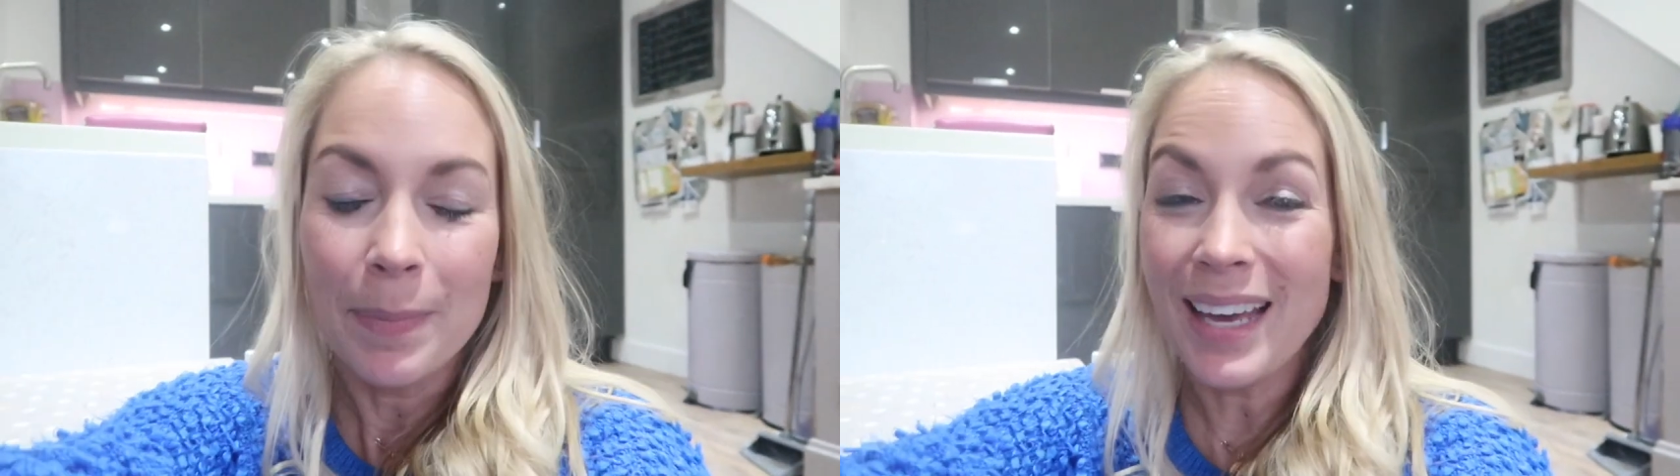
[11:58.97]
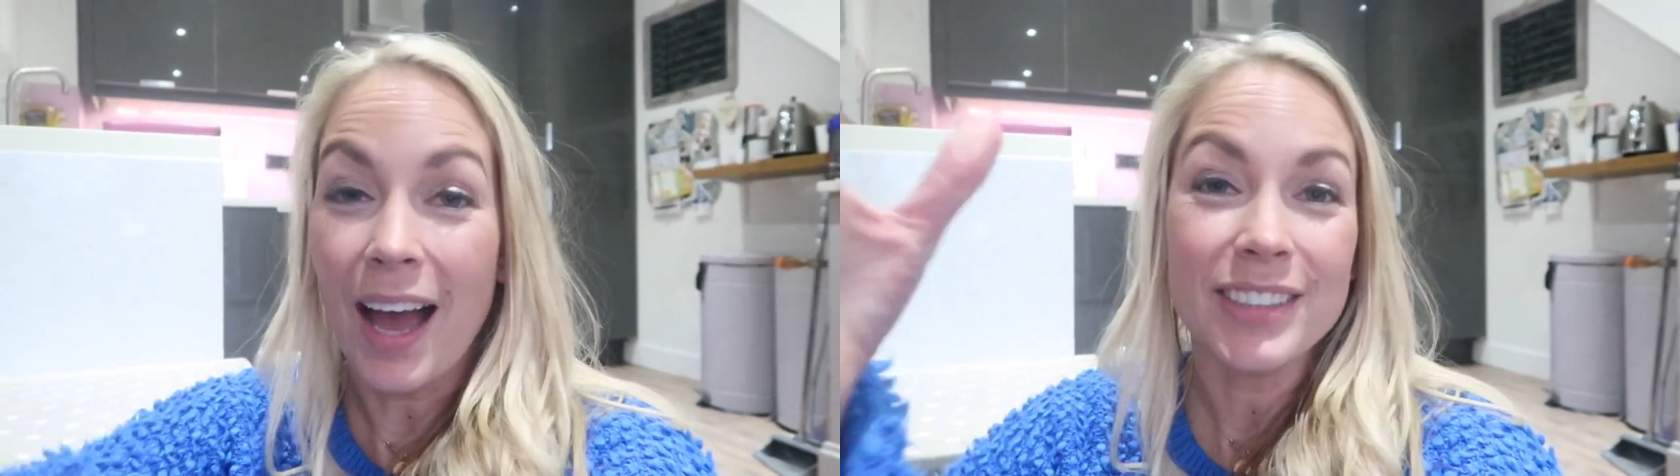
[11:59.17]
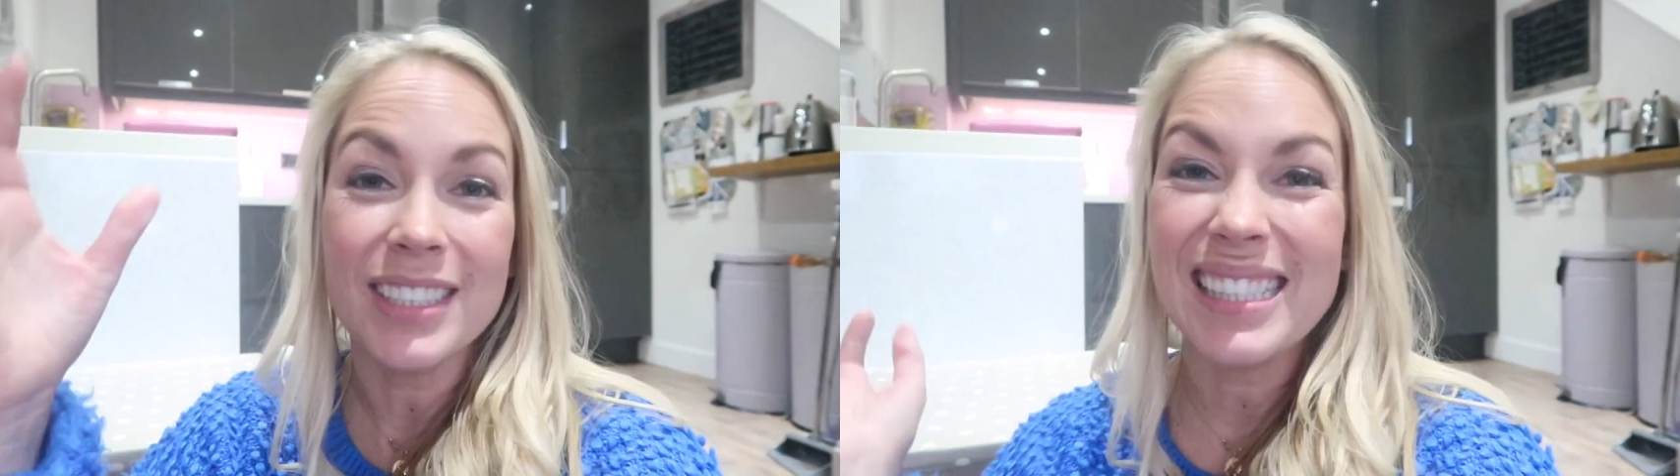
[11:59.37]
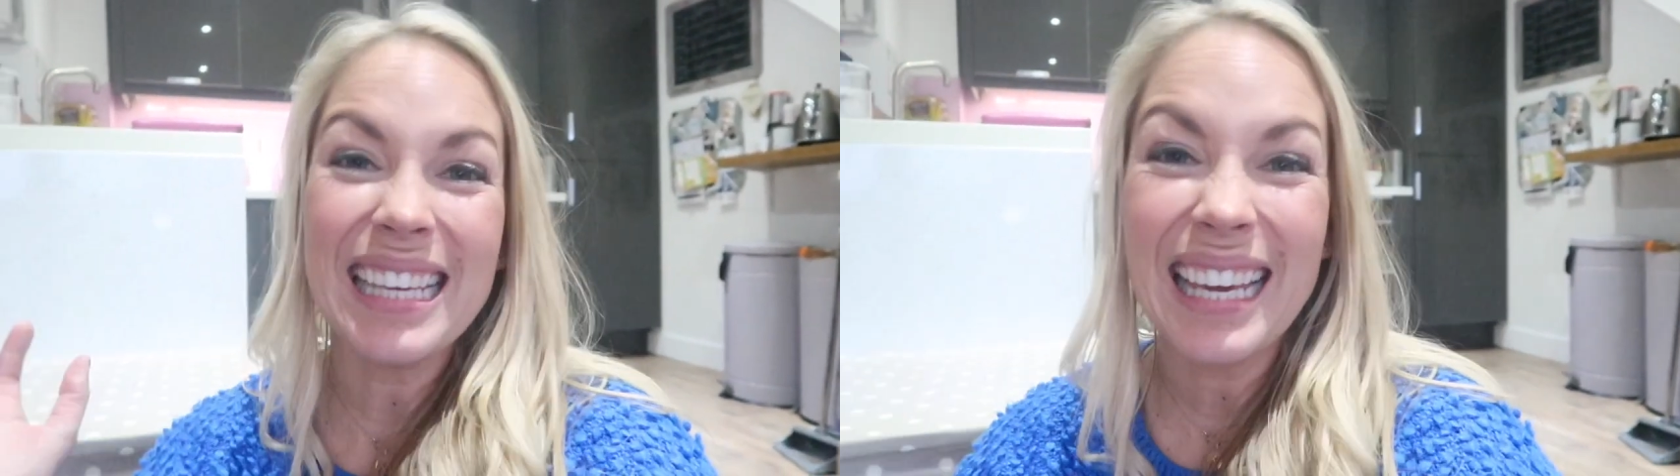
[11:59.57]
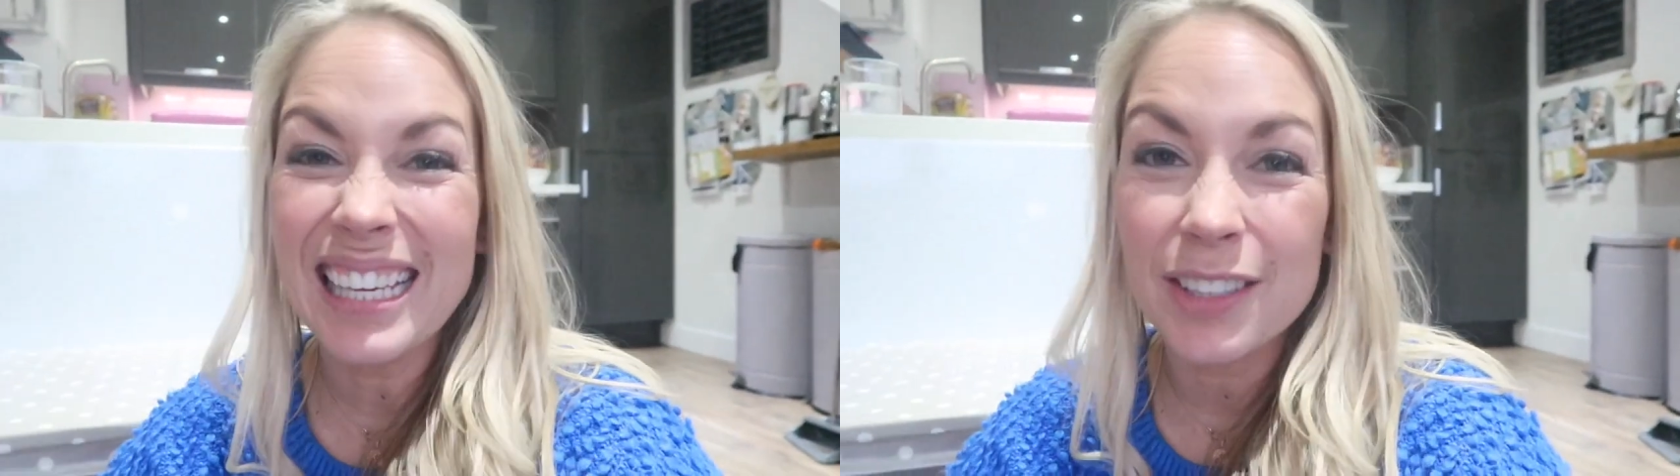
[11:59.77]
But yeah, I just
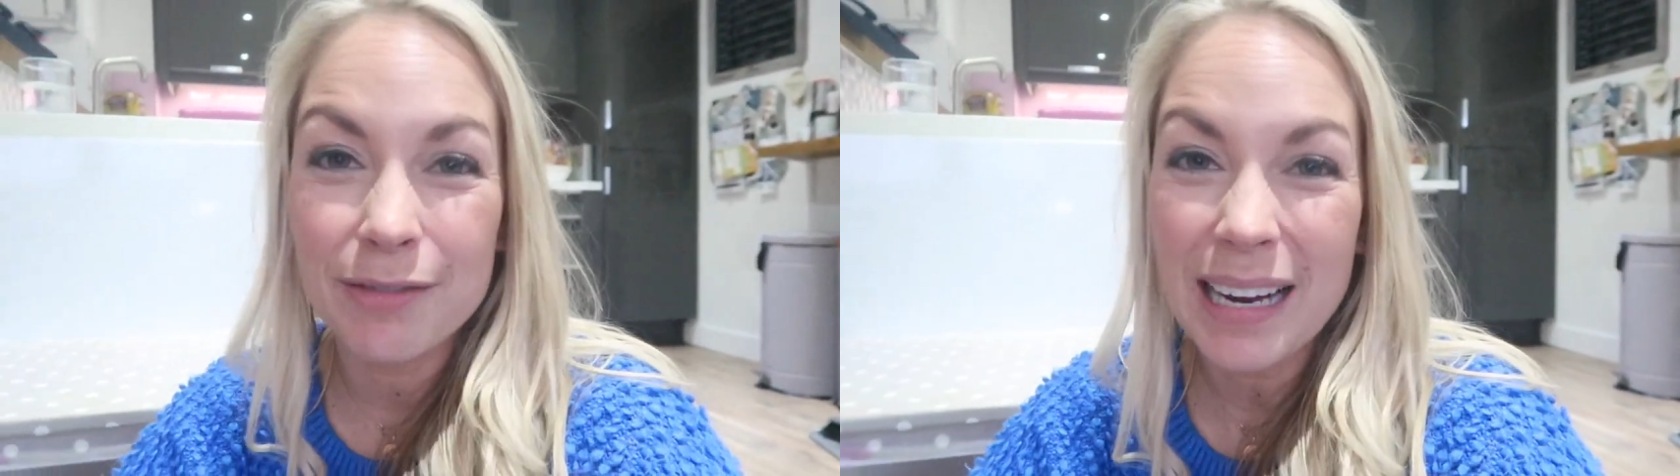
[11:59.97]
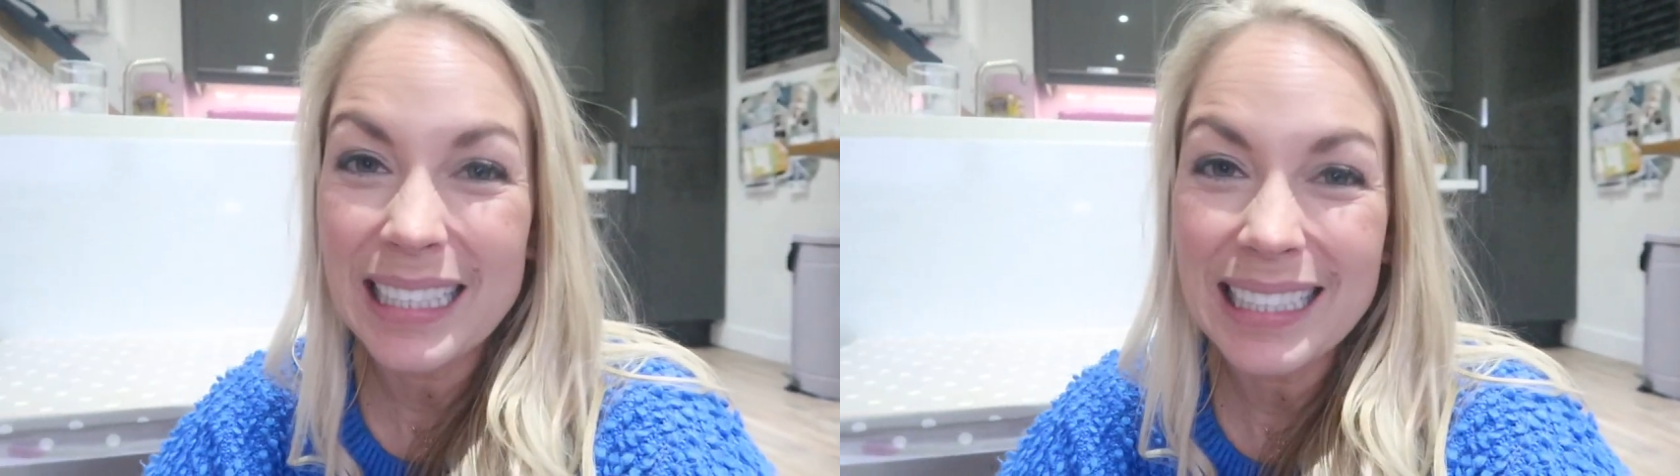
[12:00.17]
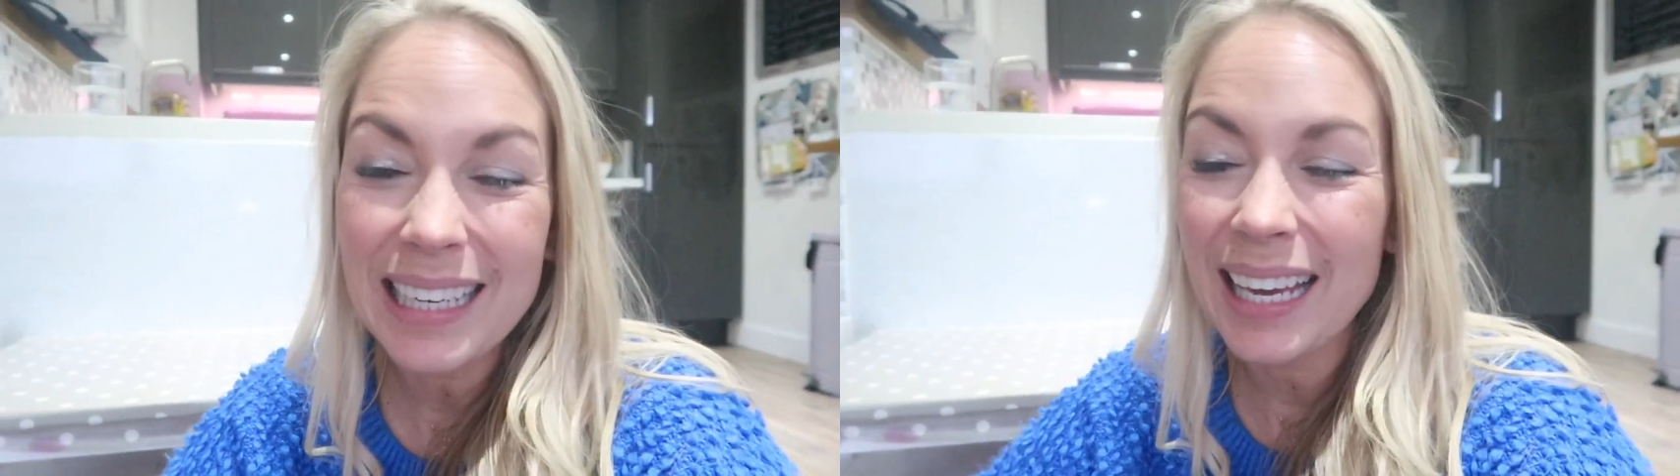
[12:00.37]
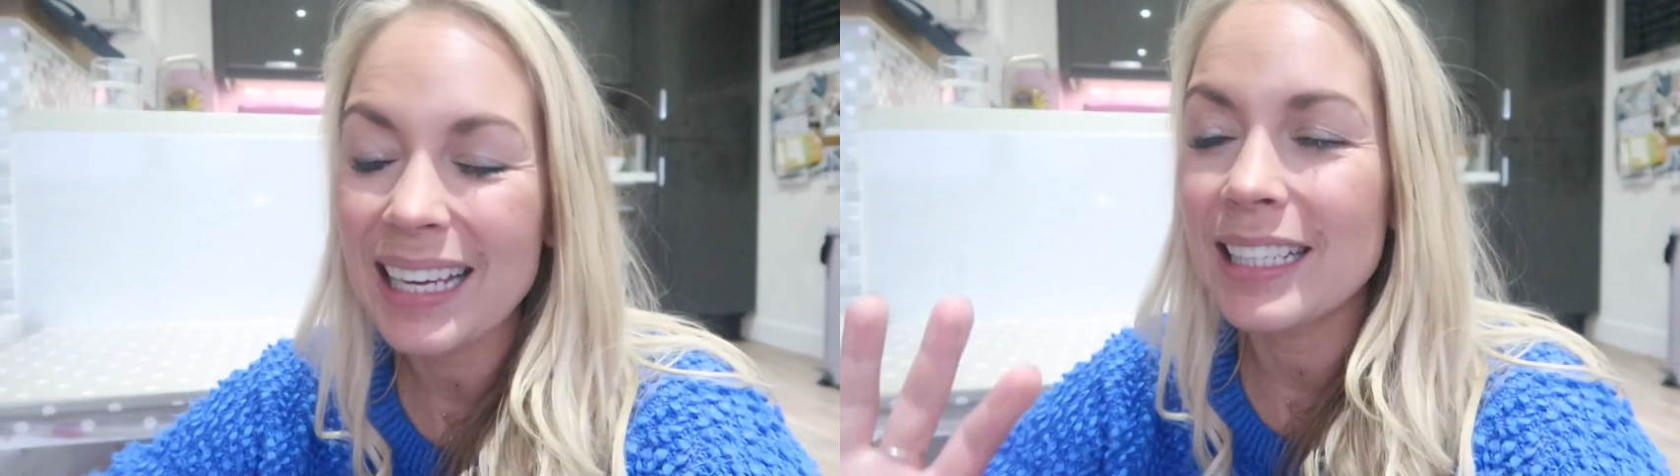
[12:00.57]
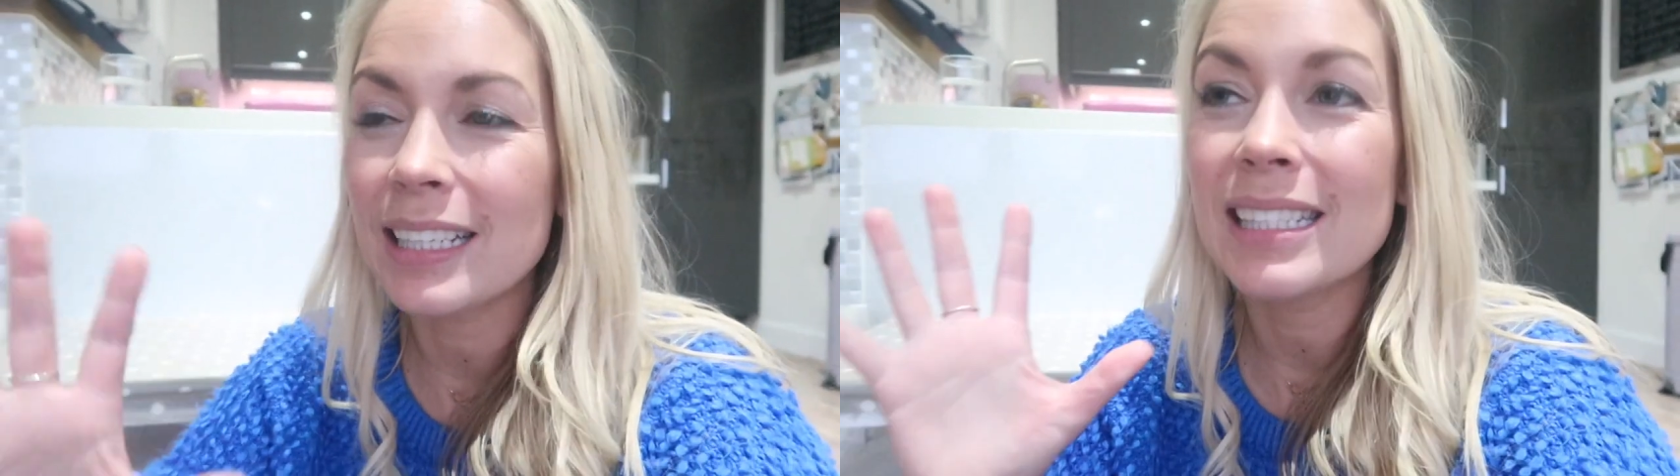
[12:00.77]
think he's ready. Like,
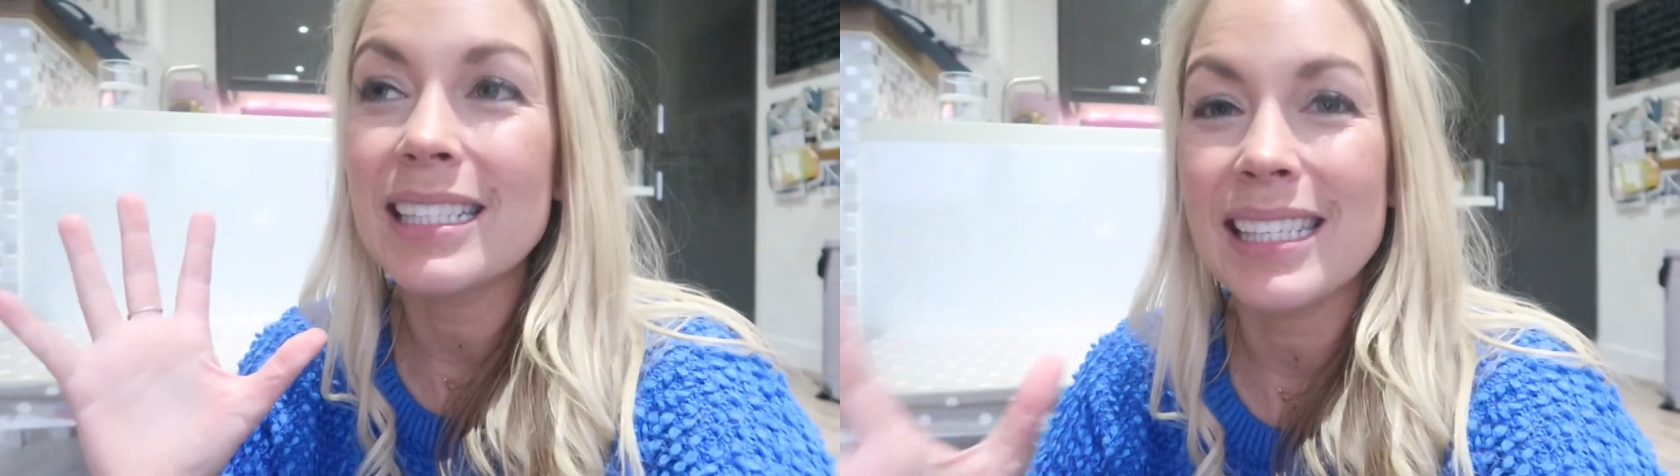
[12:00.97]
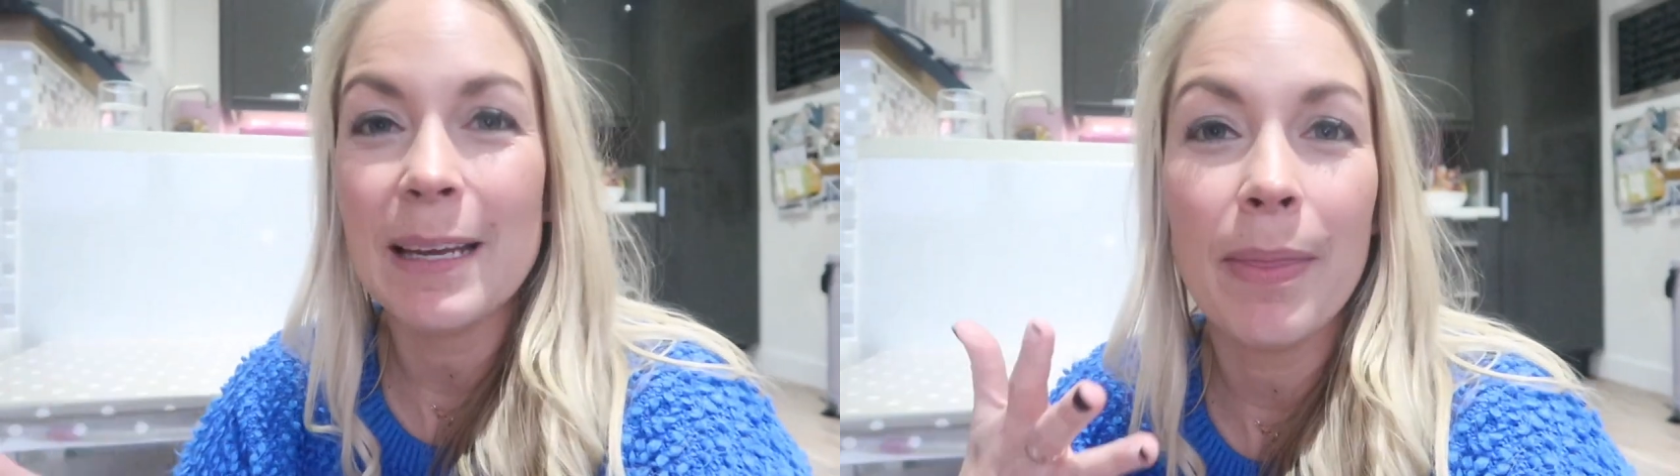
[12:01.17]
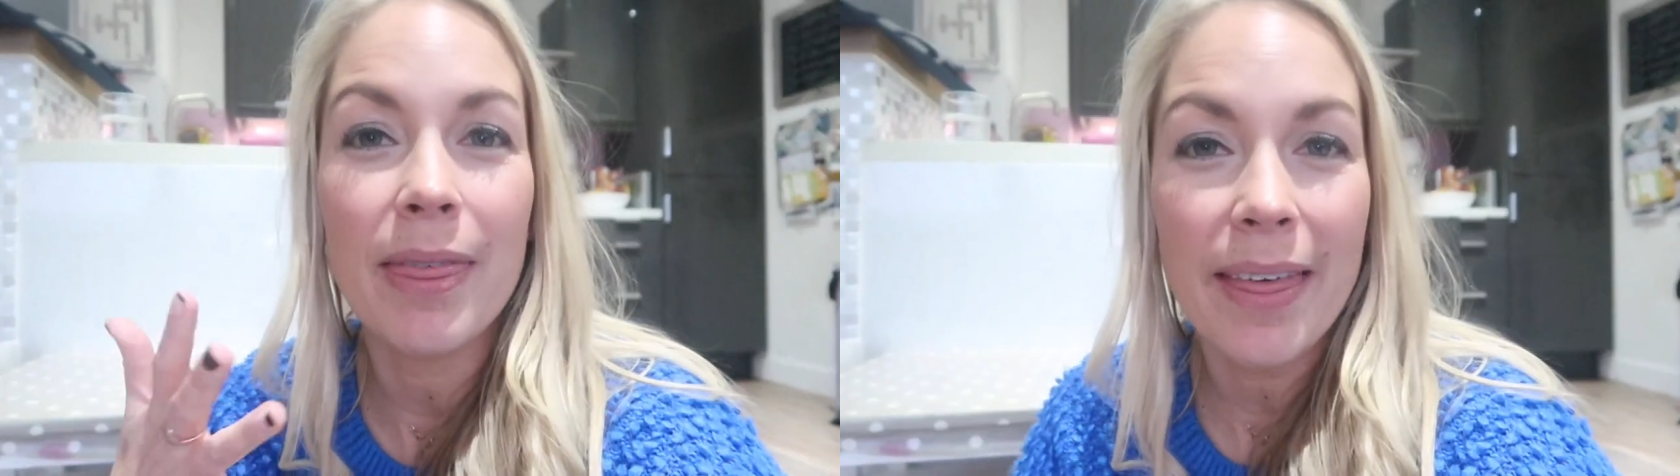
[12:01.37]
he doesn't seem